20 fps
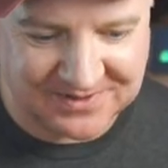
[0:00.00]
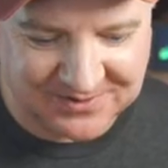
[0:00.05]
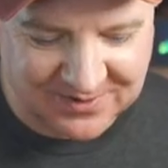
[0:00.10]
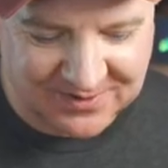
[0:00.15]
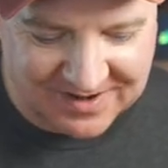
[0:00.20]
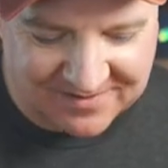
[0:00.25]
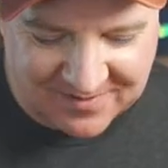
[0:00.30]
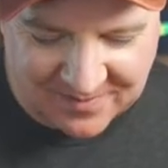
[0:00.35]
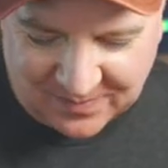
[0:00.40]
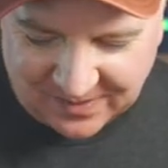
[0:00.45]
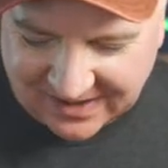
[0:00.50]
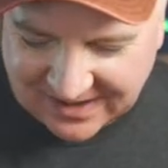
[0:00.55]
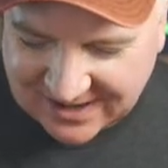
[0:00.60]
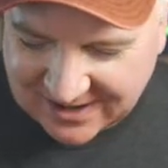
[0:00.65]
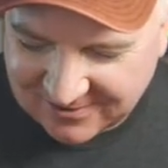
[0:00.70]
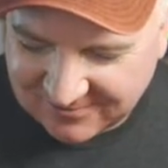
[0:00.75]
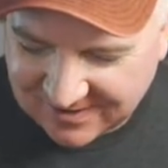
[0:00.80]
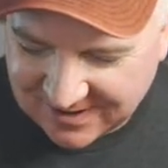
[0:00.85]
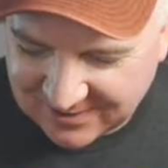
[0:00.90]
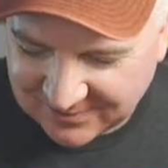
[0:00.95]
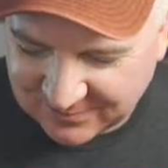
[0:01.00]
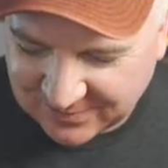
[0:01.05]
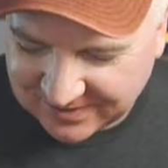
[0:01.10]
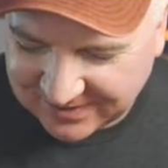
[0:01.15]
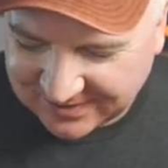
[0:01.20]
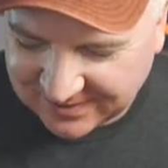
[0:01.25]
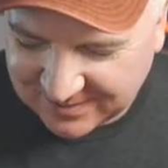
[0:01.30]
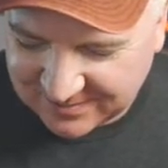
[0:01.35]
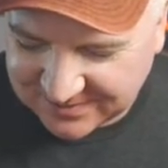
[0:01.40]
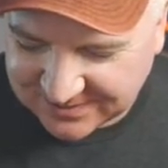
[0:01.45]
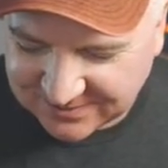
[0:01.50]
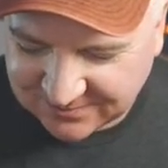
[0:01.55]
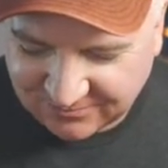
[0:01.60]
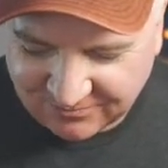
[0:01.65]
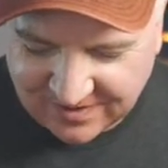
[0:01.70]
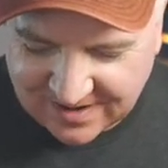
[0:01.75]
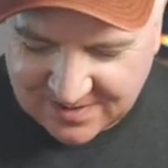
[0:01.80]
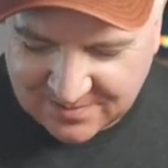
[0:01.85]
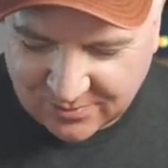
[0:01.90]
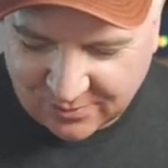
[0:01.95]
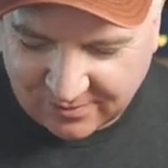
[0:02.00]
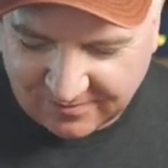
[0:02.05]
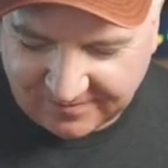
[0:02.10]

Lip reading: So we're gonna have a play around with some rainbow